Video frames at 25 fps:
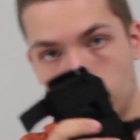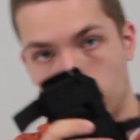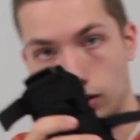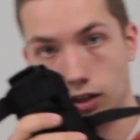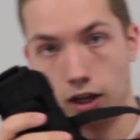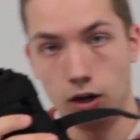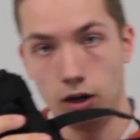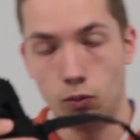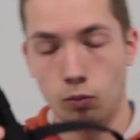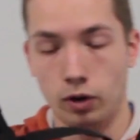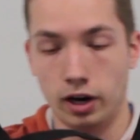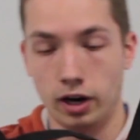
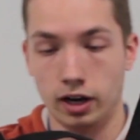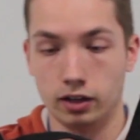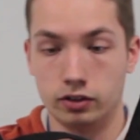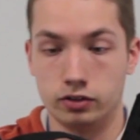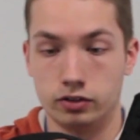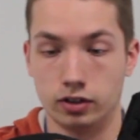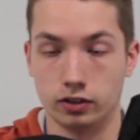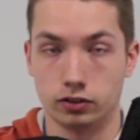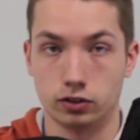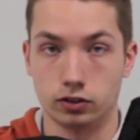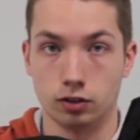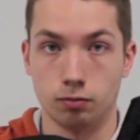lightweight
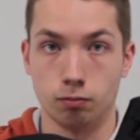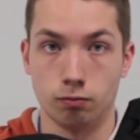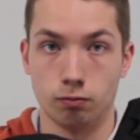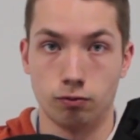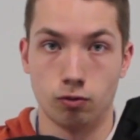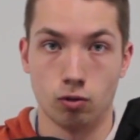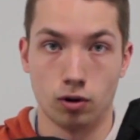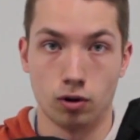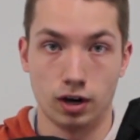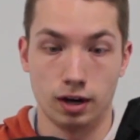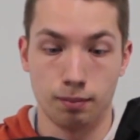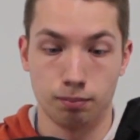system
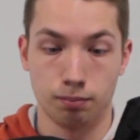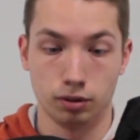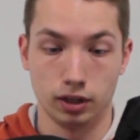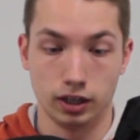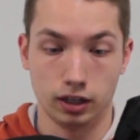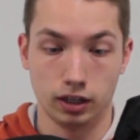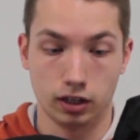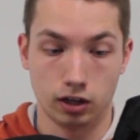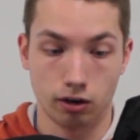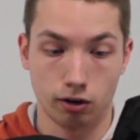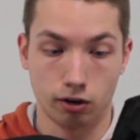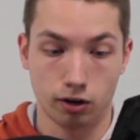for a
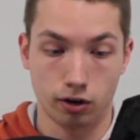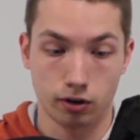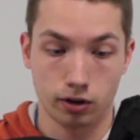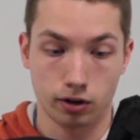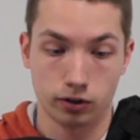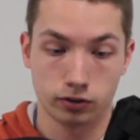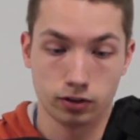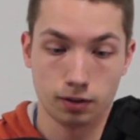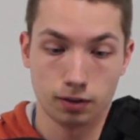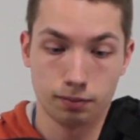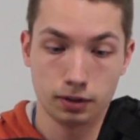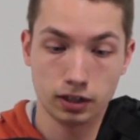plate carrier, and
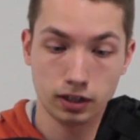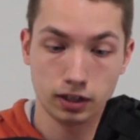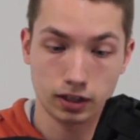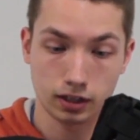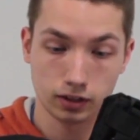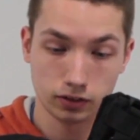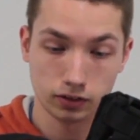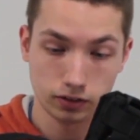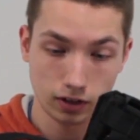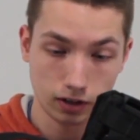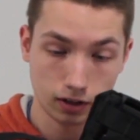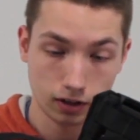it's something to
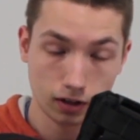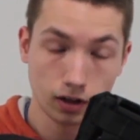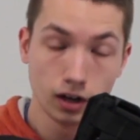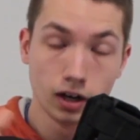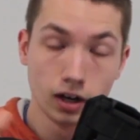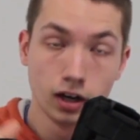consider,